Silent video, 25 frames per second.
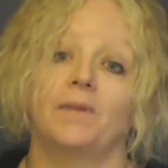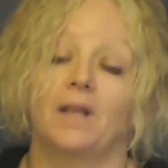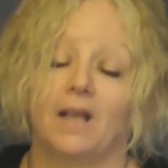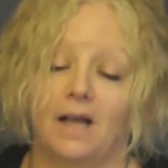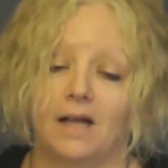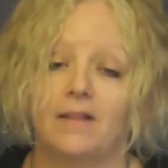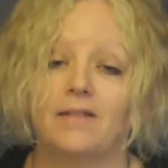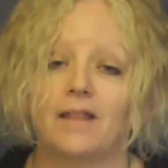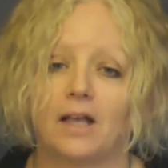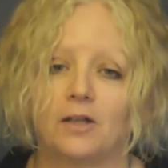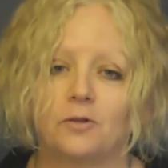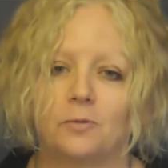
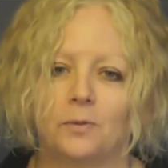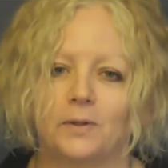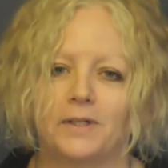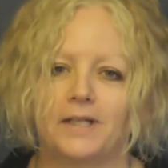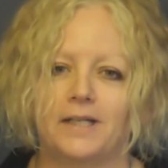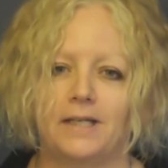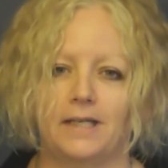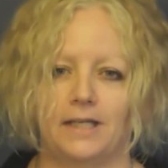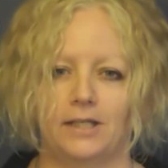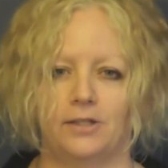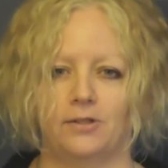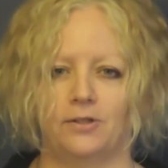And that's what
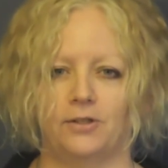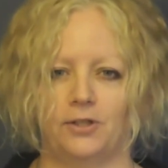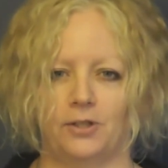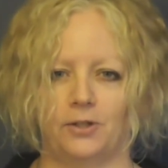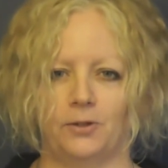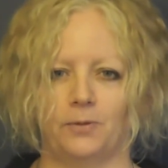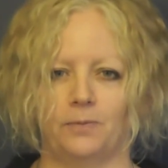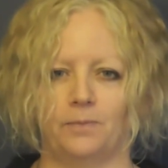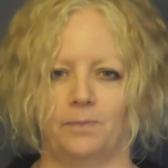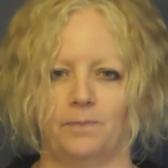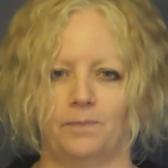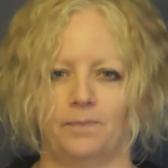you need to
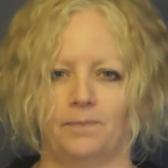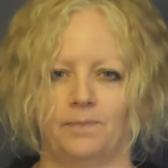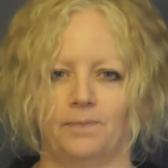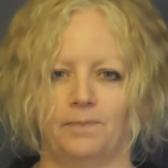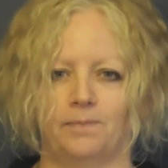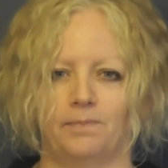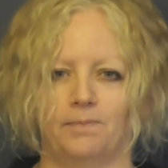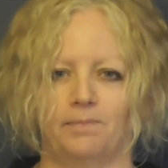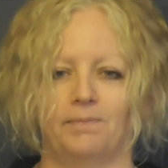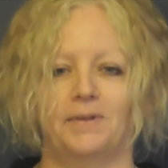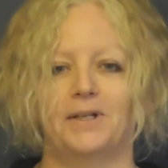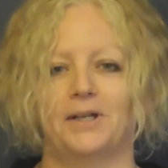do,
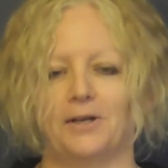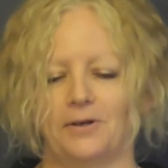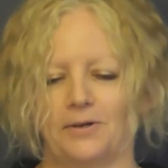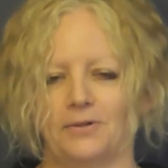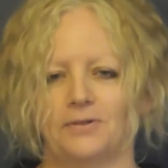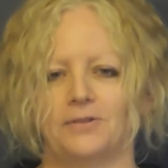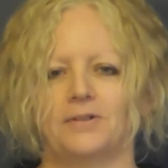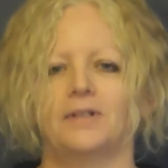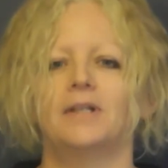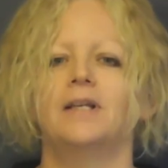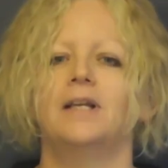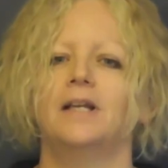
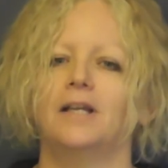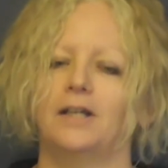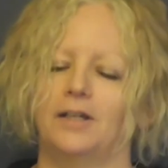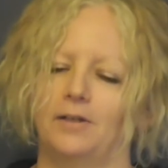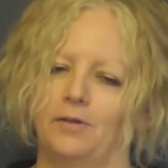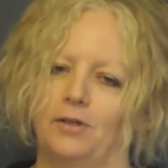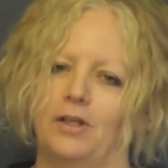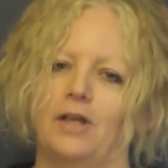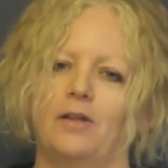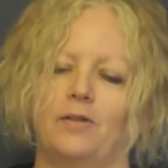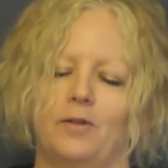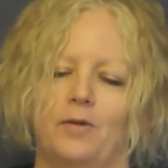because
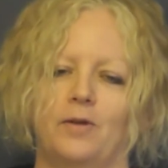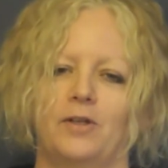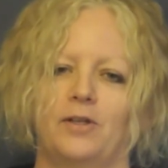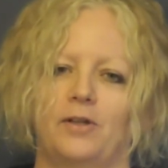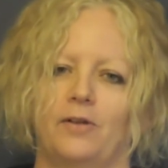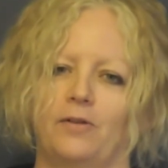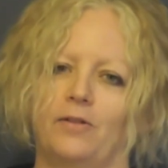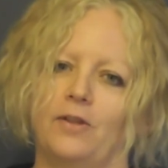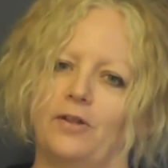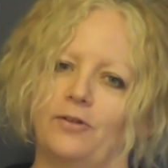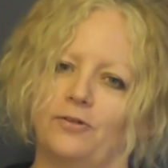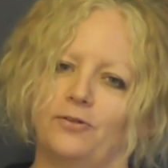
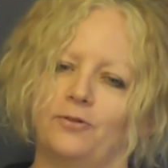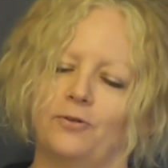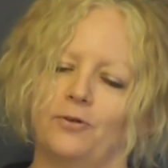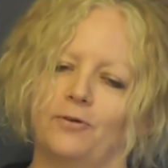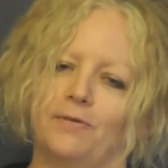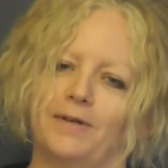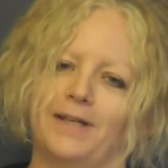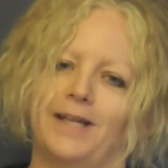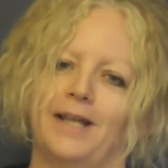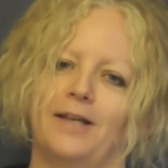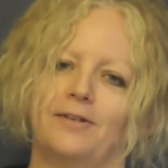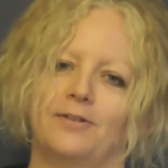this
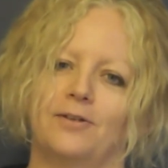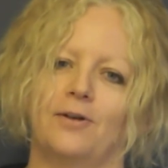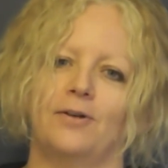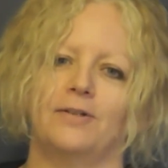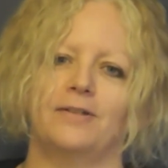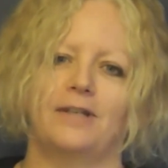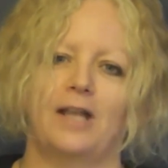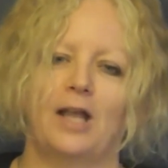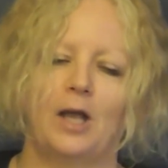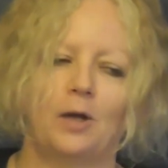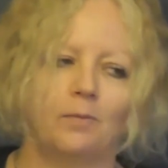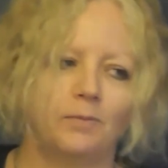story has
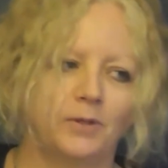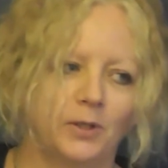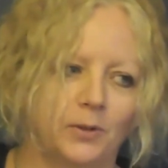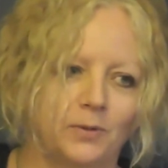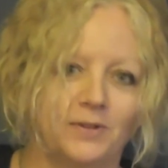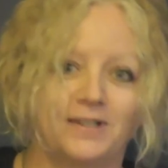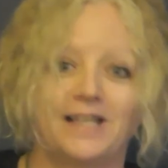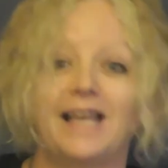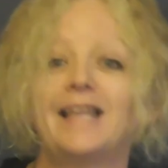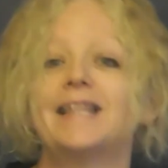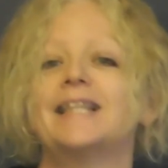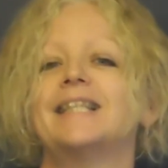got to help you
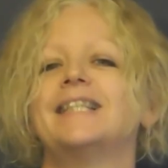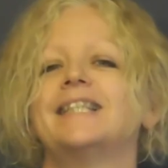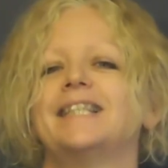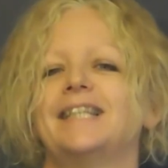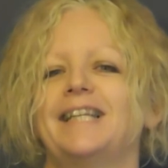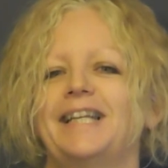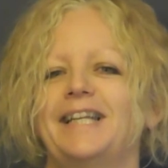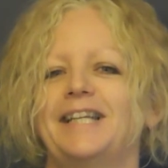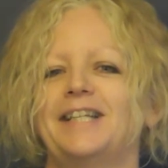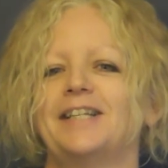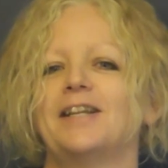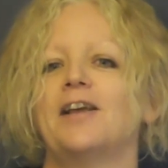set the
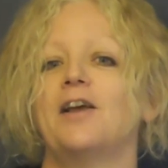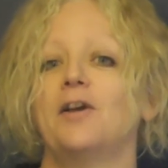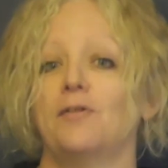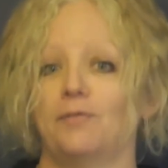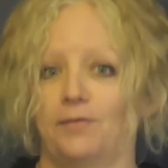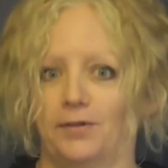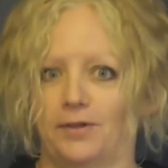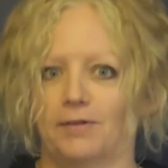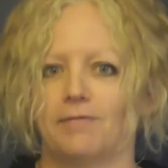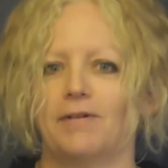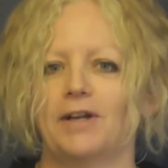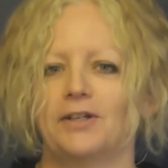scene
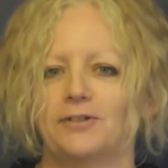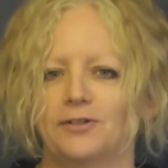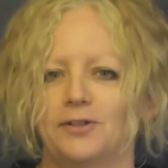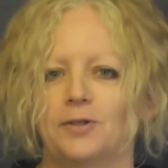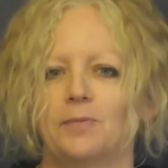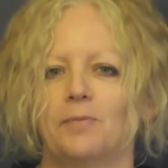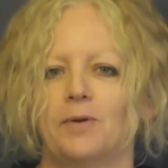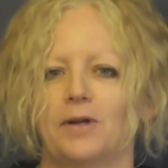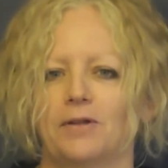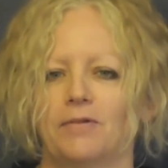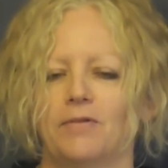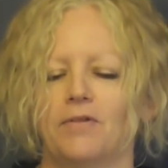for the rest of
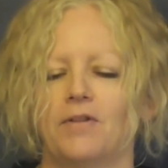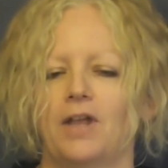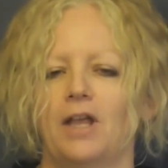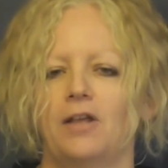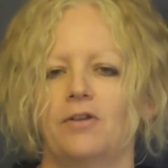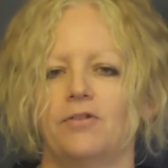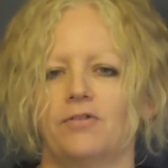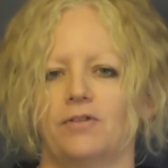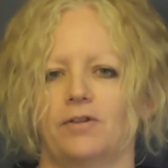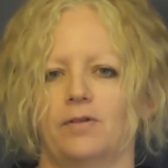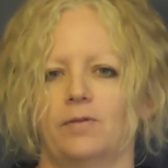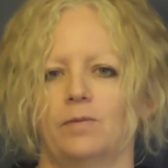your
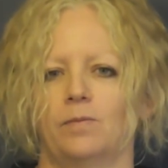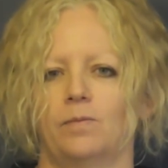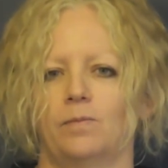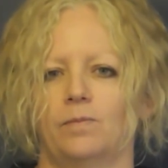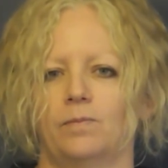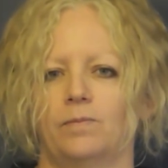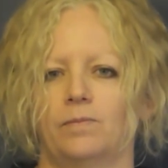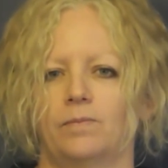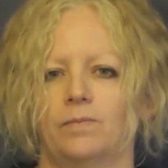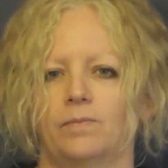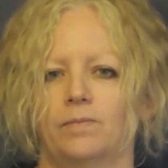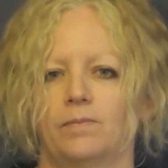presentation.
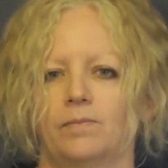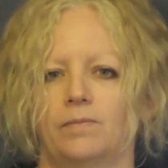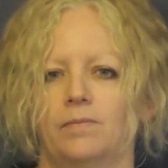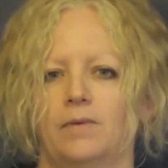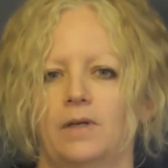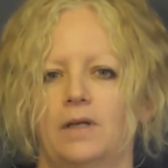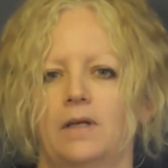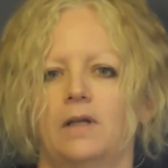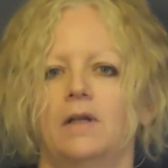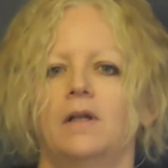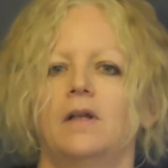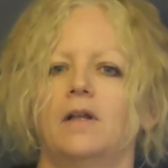
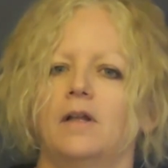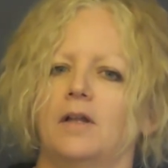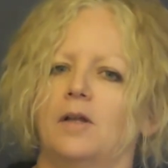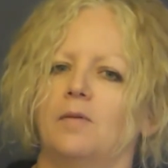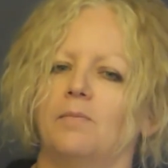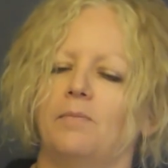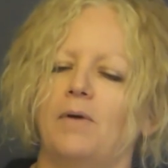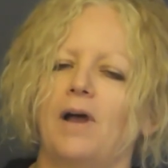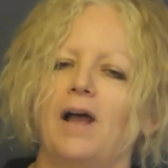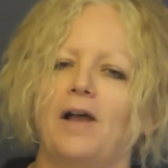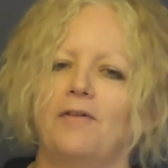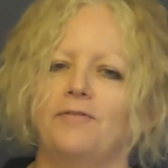
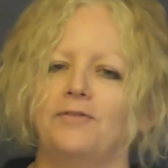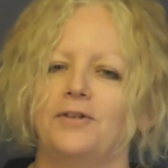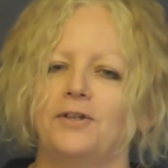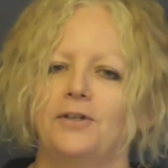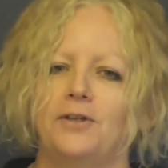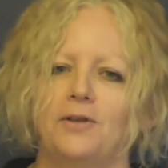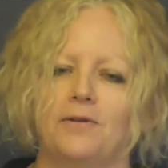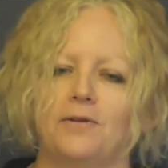But after